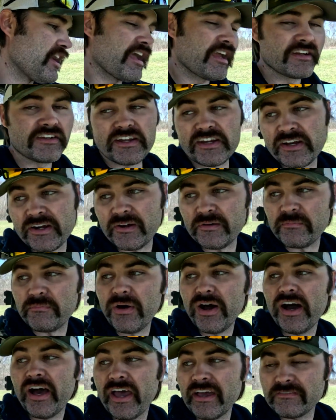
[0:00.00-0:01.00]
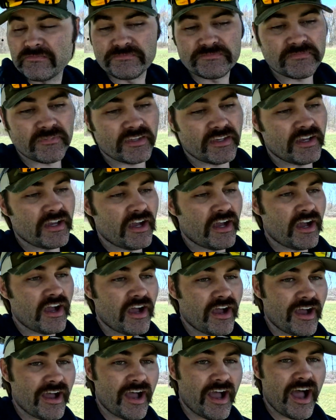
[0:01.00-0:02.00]
dang near, but
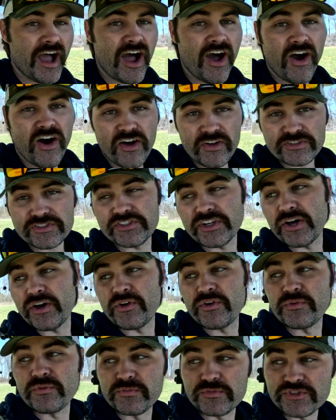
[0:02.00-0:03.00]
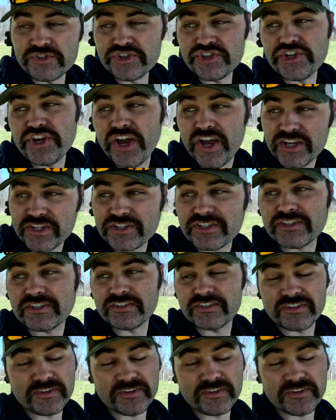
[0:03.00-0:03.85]
also just,